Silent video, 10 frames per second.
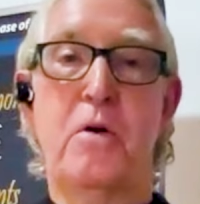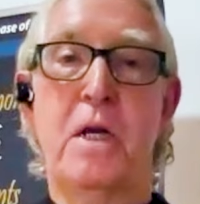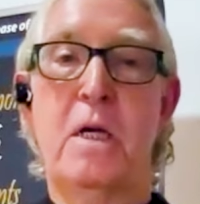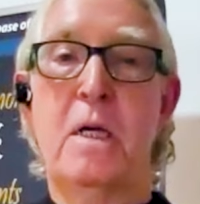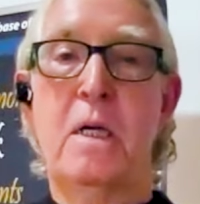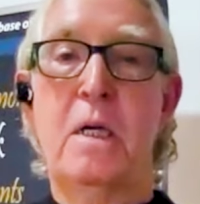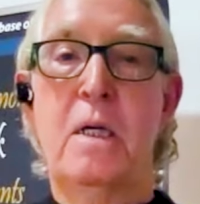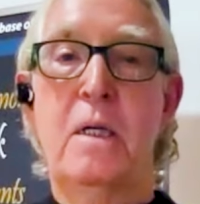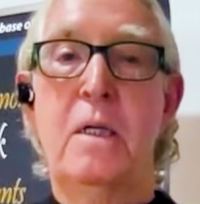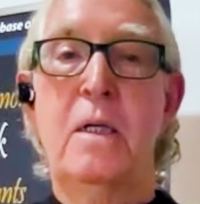doing?
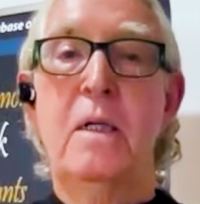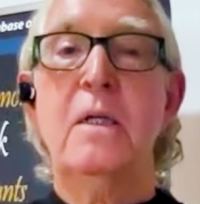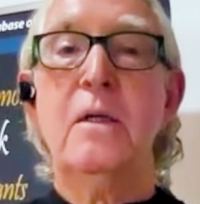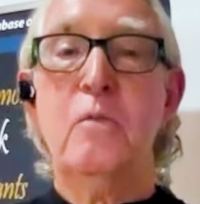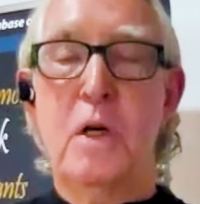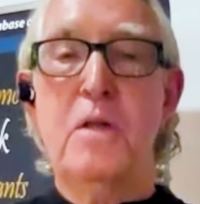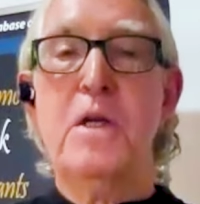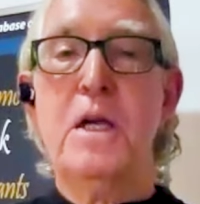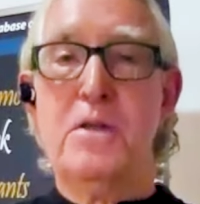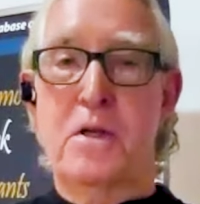What are
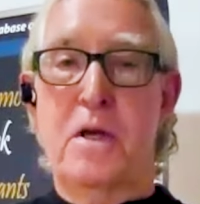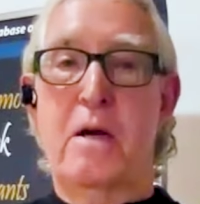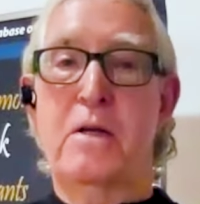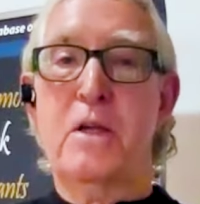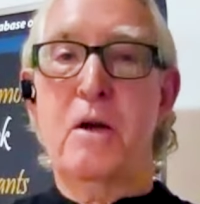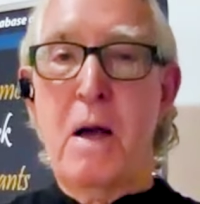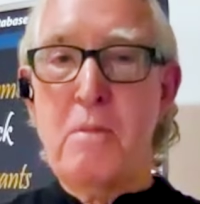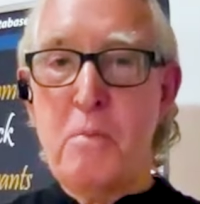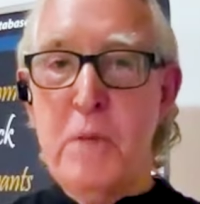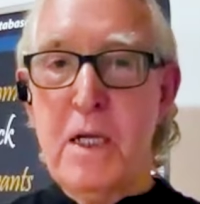the insiders? So
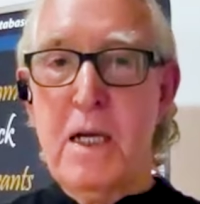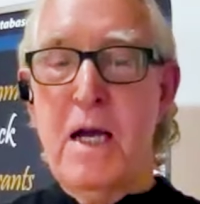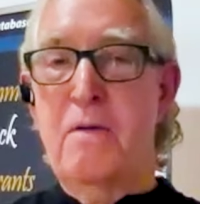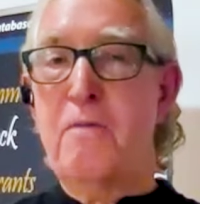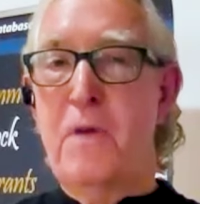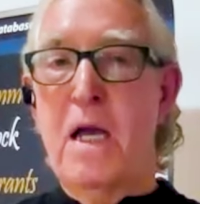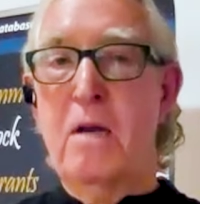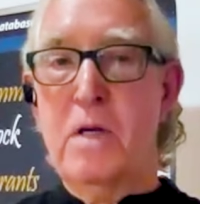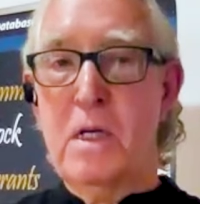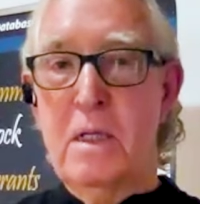I'm a big guy
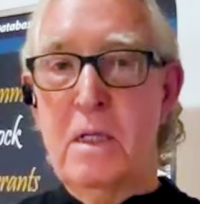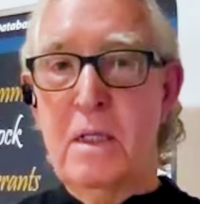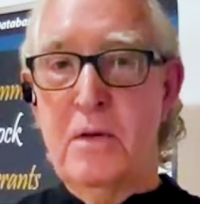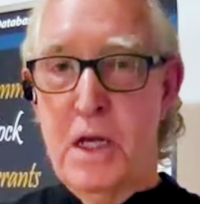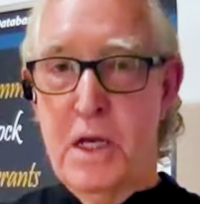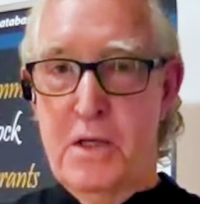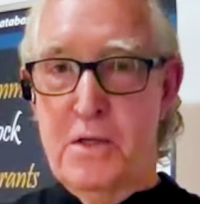following the